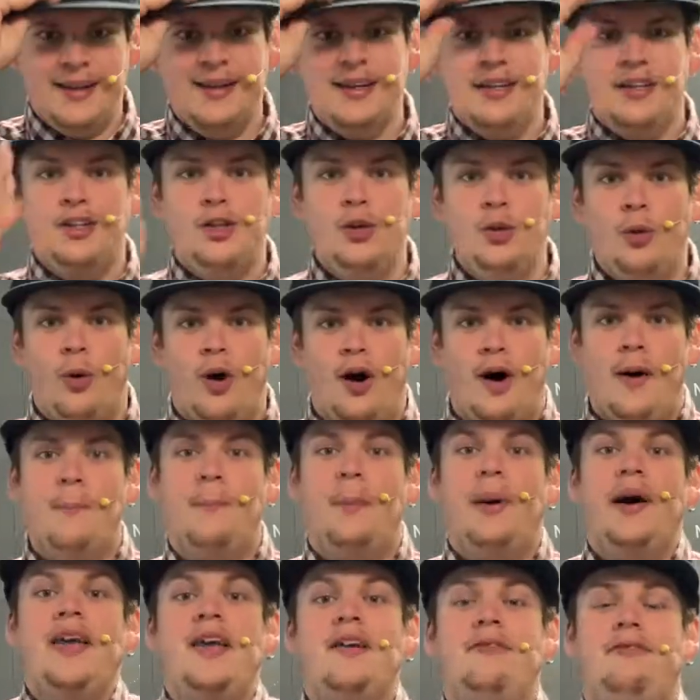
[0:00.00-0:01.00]
You won.
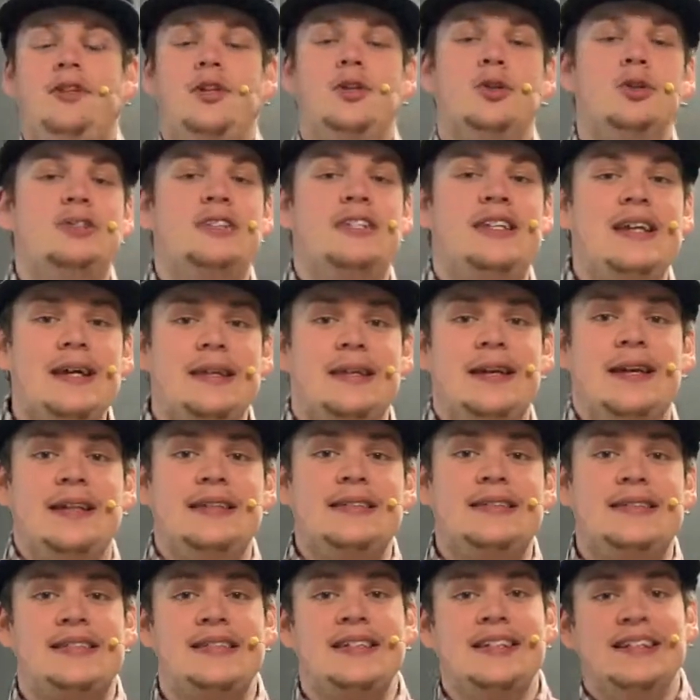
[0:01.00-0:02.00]
But if you
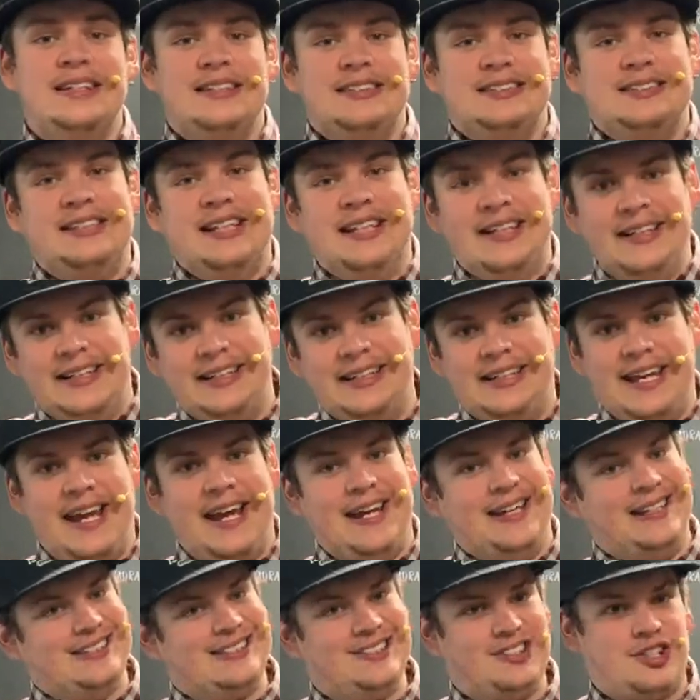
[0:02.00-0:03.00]
didn't, then
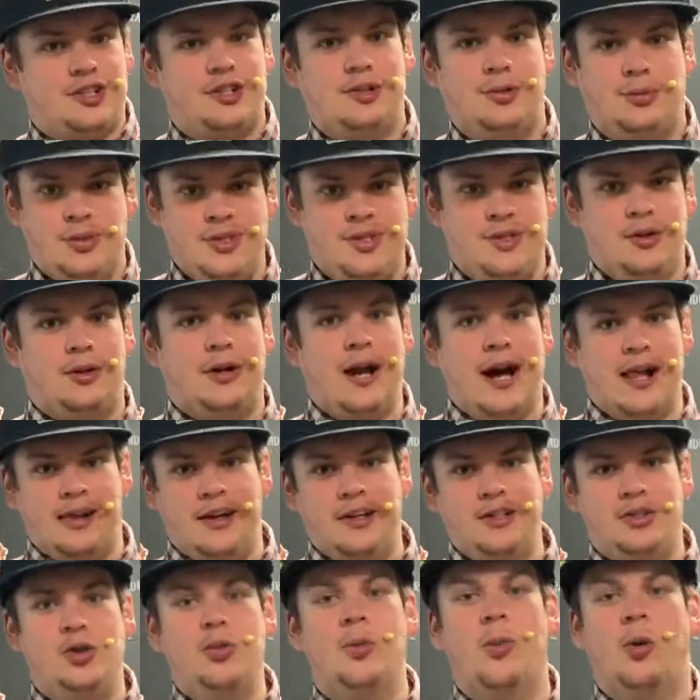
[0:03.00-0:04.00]
again, we still got
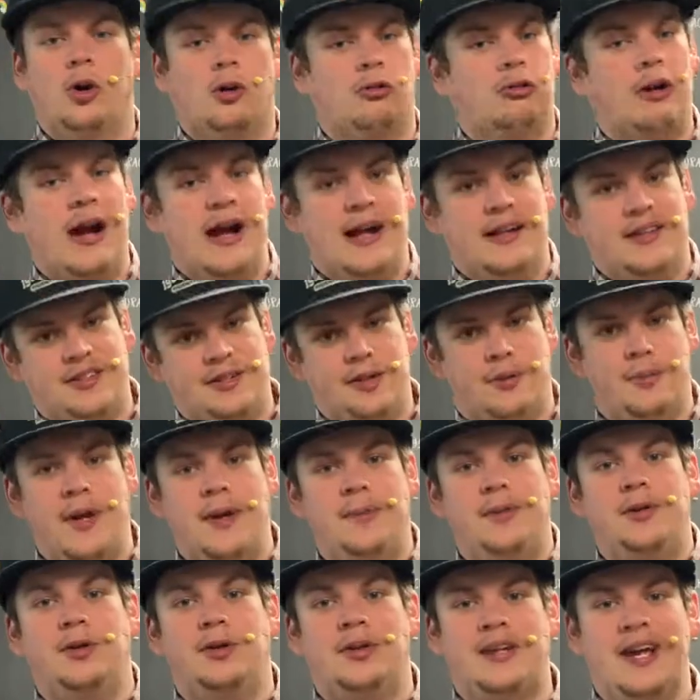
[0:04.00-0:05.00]
like two more rounds, so
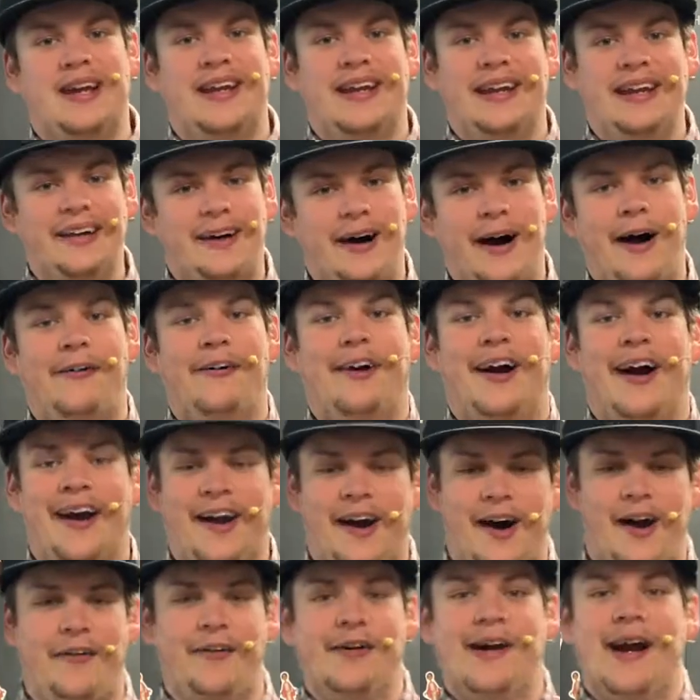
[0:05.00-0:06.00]
maybe you'll get it. All right,
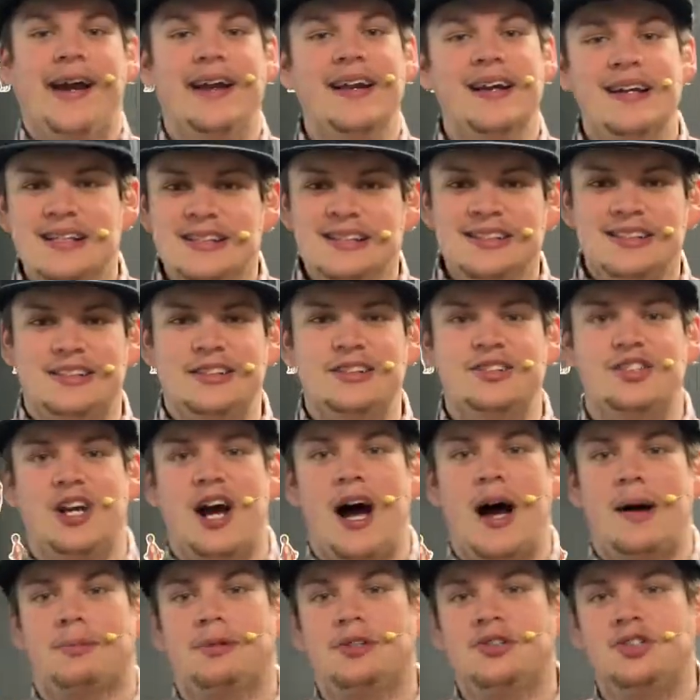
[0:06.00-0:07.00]
all right. Good
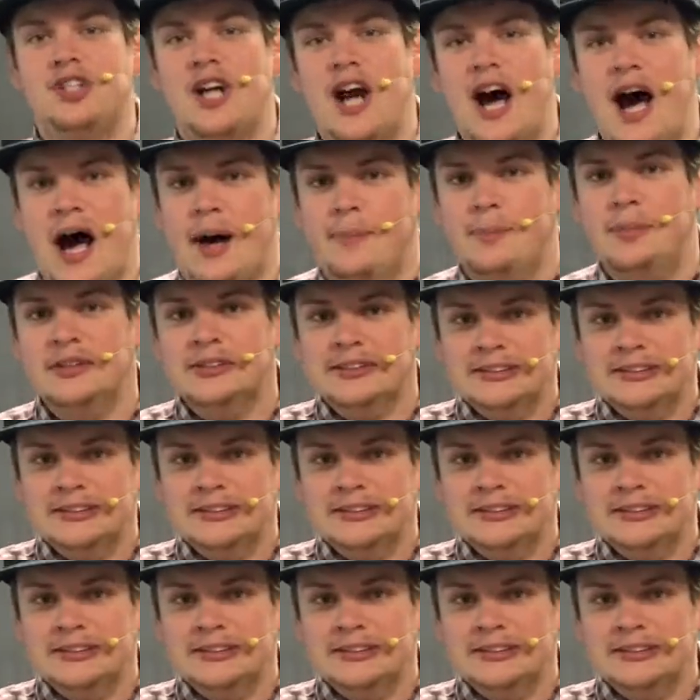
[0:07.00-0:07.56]
job, good job.